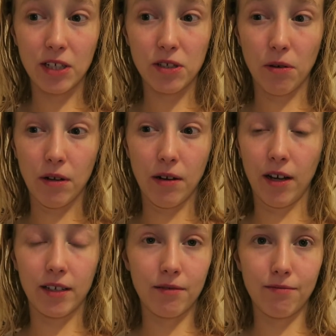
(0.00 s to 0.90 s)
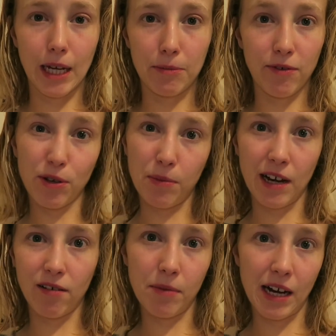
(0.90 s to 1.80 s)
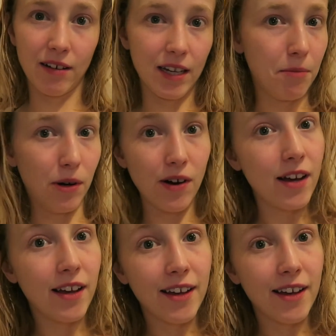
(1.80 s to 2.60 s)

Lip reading: so it made me feel better about it. But